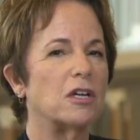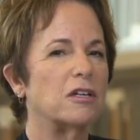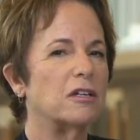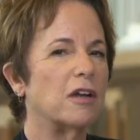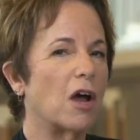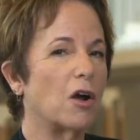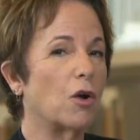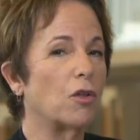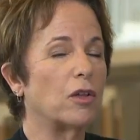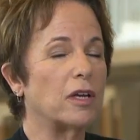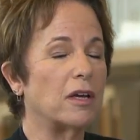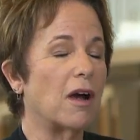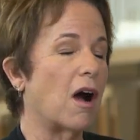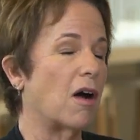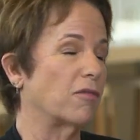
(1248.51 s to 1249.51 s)
not
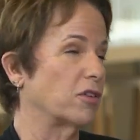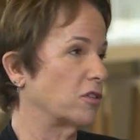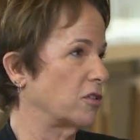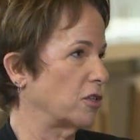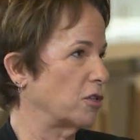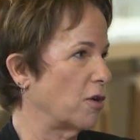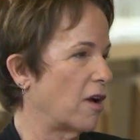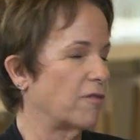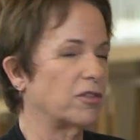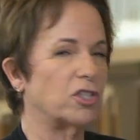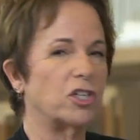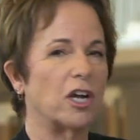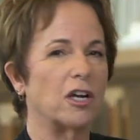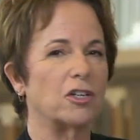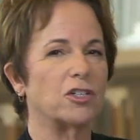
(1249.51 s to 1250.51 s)
only, obviously, you have a
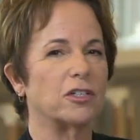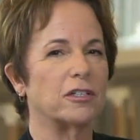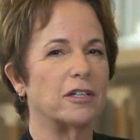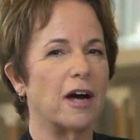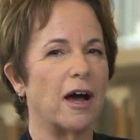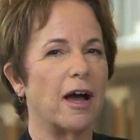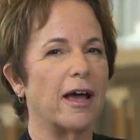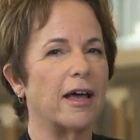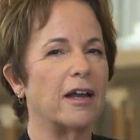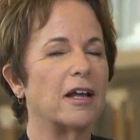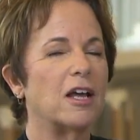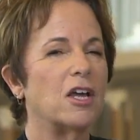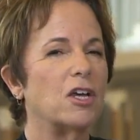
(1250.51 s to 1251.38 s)
change in diet,